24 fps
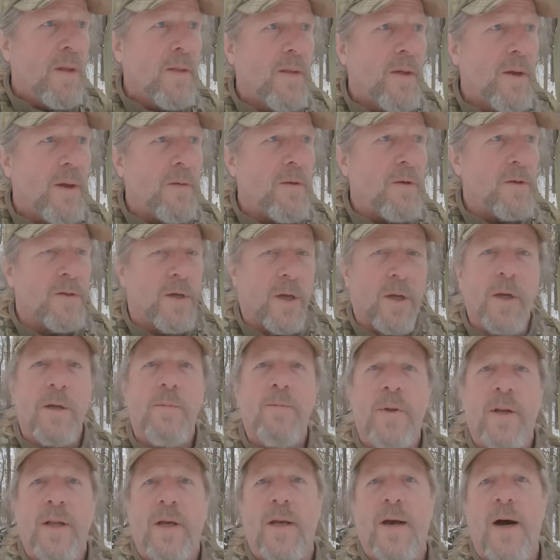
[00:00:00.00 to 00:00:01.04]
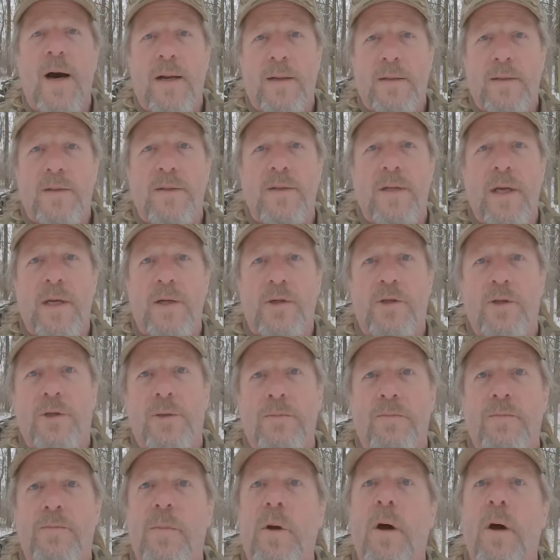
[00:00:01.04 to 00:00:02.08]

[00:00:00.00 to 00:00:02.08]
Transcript: there, there's a good bit of condensation